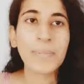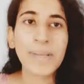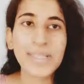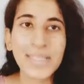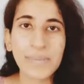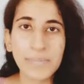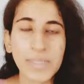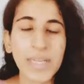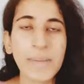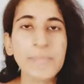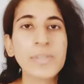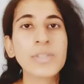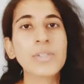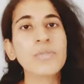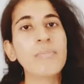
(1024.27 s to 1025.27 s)
My sub
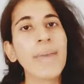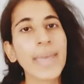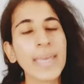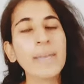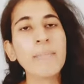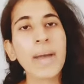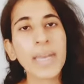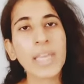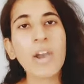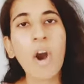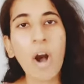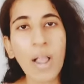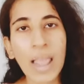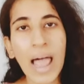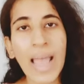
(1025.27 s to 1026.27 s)
tips to making money
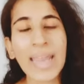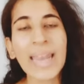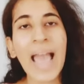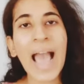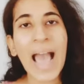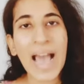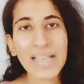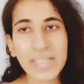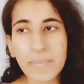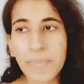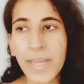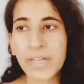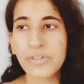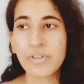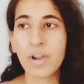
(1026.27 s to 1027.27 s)
online as a
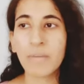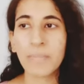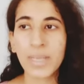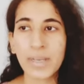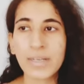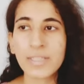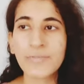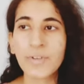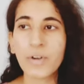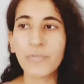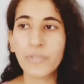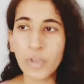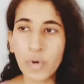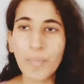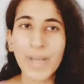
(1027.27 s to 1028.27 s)
Patreon, because
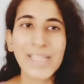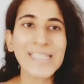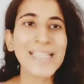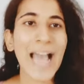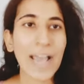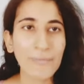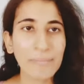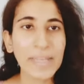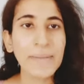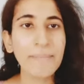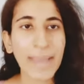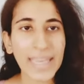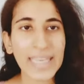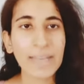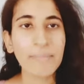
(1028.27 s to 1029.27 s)
from few months I've been
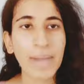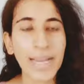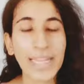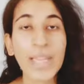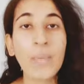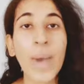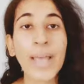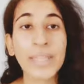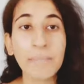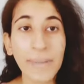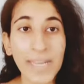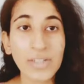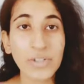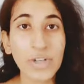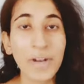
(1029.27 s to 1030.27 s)
making money via the
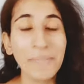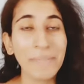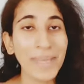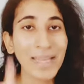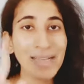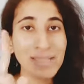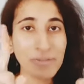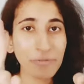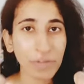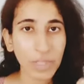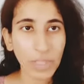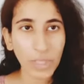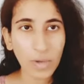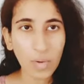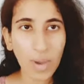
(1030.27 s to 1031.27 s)
Patreon because of
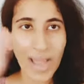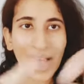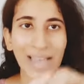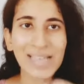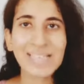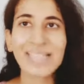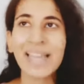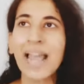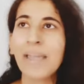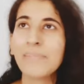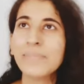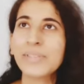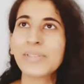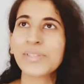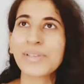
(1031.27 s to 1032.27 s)
you guys, and
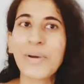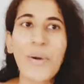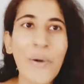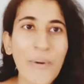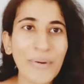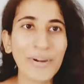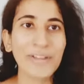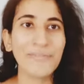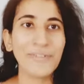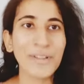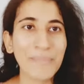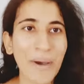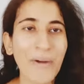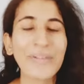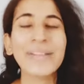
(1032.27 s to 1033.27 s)
I'm so grateful
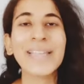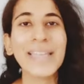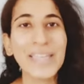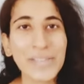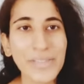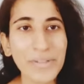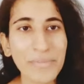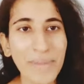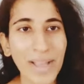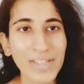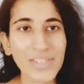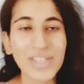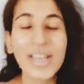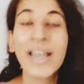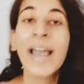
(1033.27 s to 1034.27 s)
about it. Thank you so much.